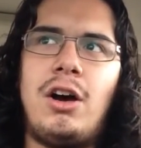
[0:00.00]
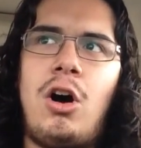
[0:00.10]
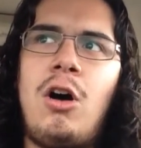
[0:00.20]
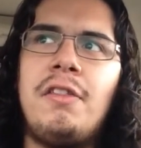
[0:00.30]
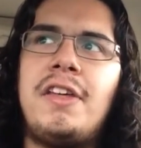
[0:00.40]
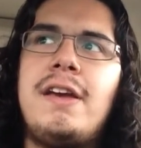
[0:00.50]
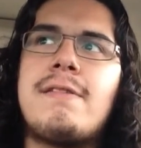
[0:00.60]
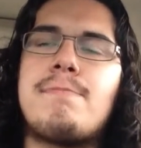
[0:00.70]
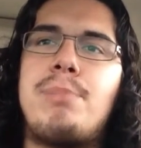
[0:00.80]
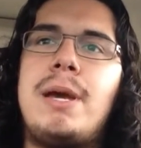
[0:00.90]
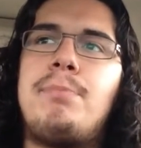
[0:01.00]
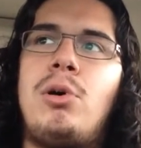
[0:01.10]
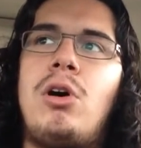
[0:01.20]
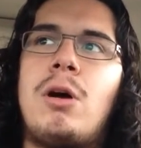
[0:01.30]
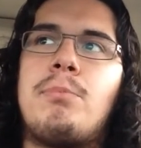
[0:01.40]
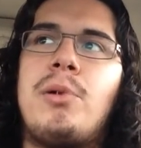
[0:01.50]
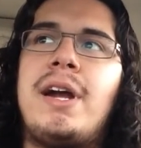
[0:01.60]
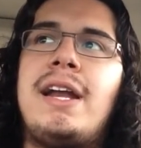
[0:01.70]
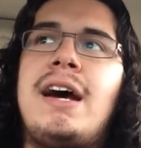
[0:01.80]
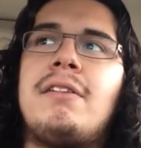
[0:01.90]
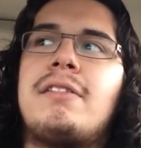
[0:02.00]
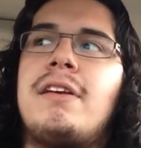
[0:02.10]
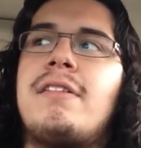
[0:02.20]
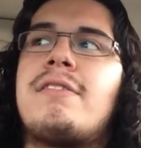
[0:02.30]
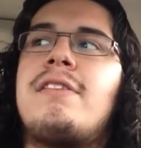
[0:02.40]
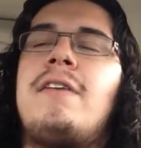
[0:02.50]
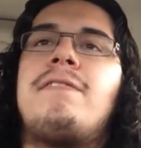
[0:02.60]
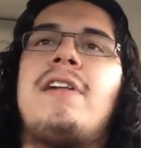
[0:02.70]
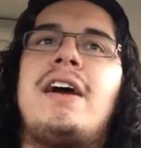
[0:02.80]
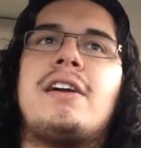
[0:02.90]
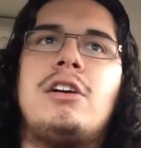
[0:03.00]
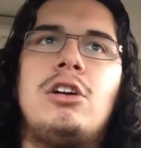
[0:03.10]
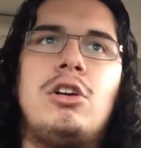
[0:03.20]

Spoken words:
all these people are bringing out these stuff like,